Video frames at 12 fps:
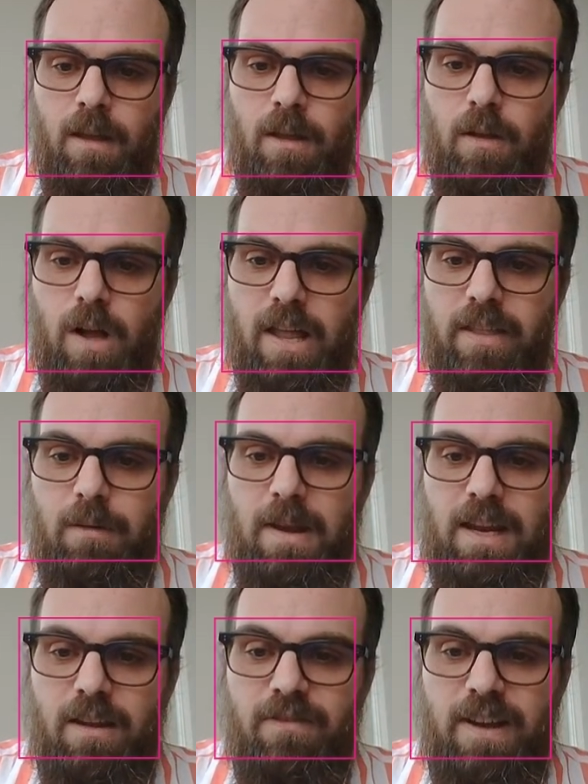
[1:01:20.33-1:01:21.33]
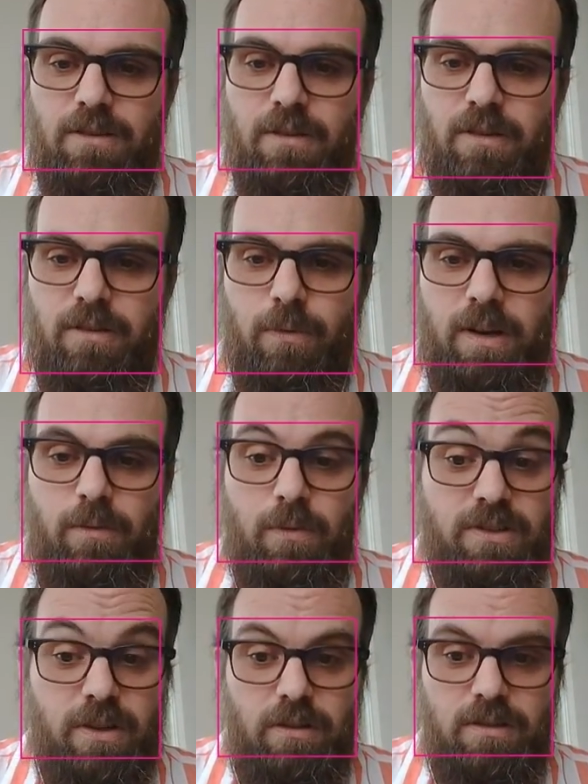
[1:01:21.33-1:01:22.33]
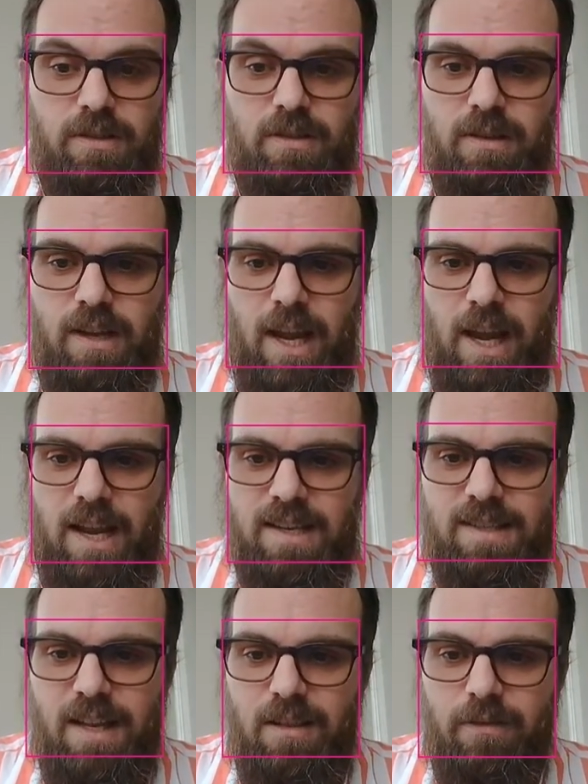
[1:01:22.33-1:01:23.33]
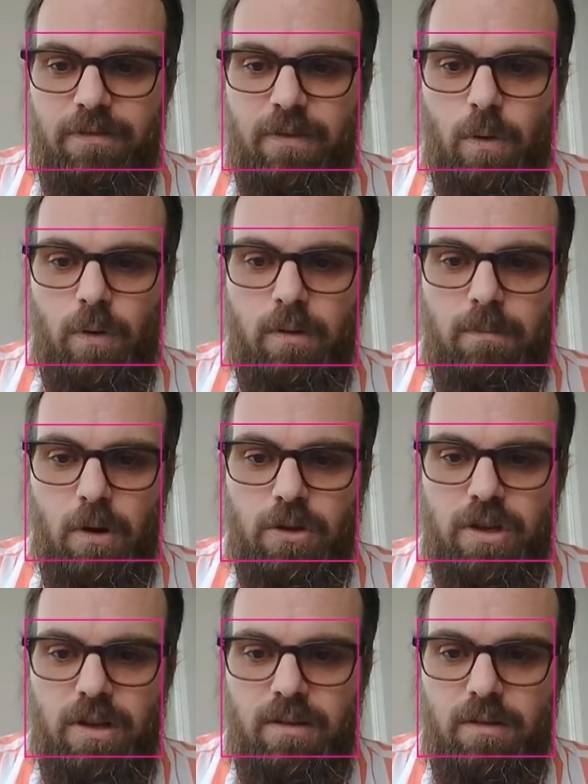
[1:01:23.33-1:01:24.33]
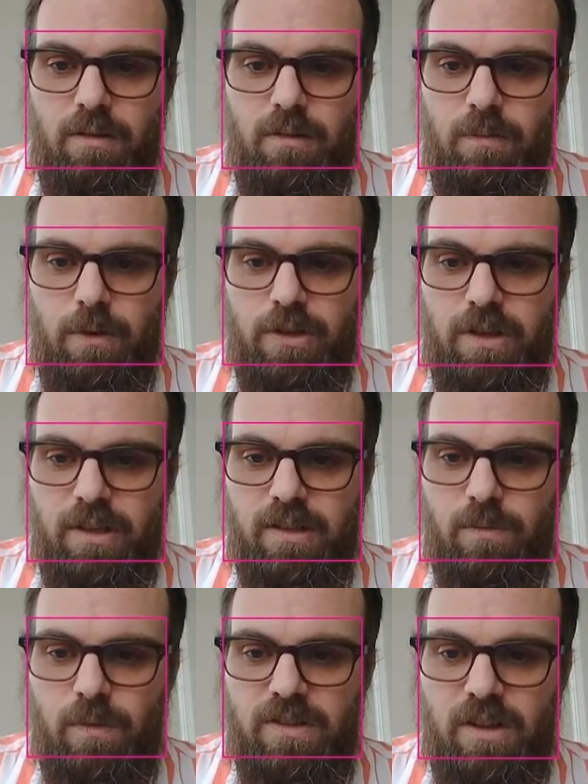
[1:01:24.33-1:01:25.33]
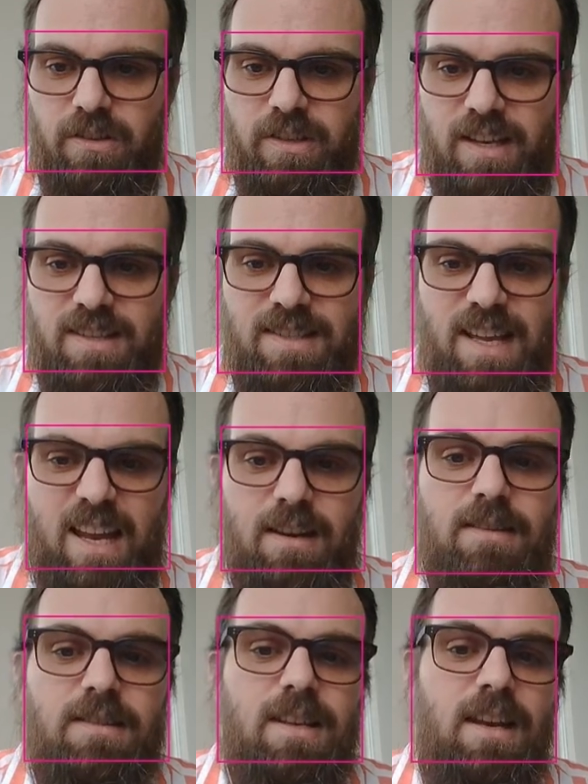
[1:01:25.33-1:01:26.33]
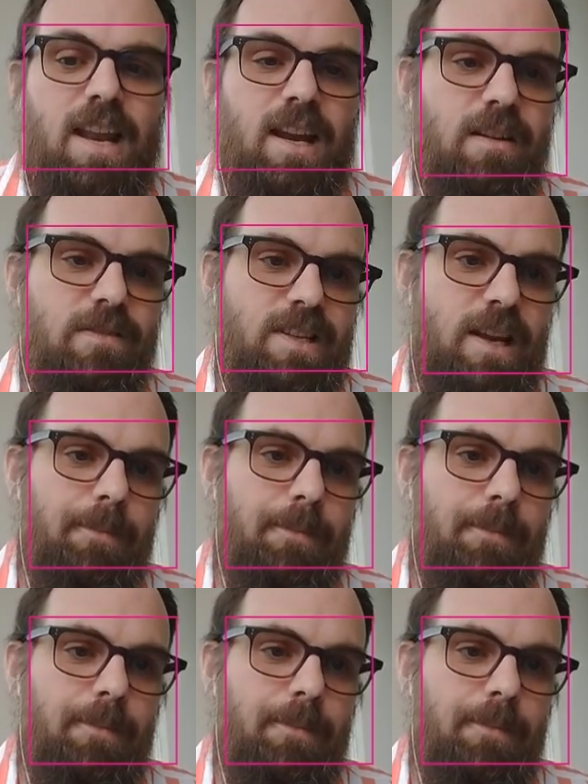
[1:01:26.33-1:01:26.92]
I then make a vector3 result, and I set the forward motion, which is result.z, to -10.